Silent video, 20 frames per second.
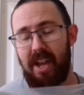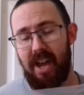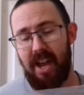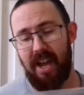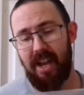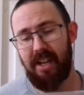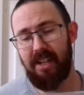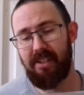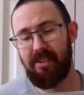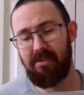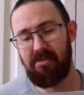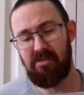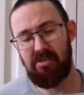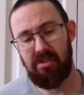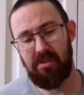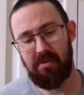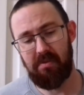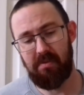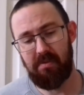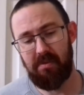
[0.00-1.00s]
and
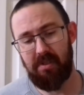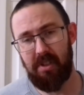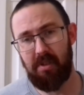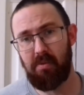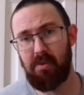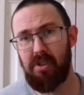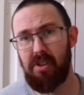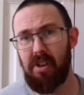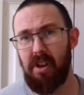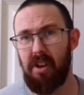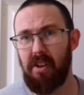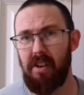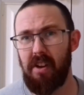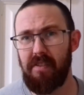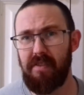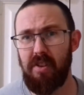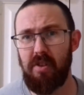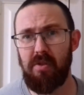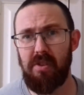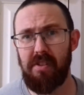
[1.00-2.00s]
there was a,
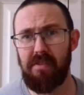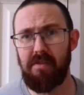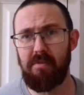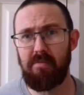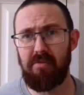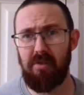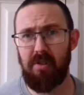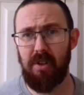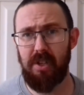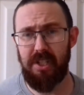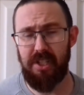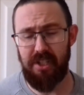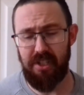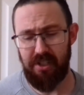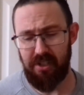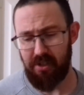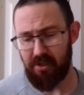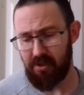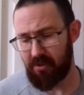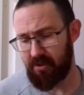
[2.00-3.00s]
a, few different
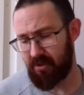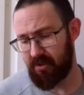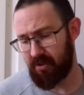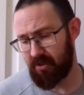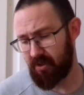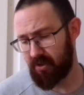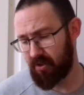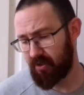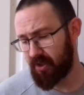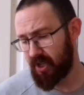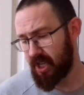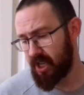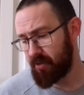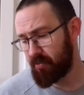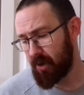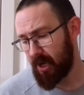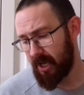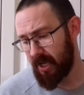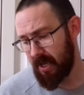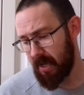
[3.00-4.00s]
prices on, on
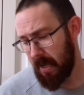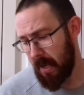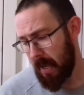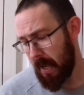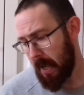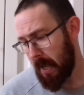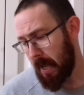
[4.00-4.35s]
eBay.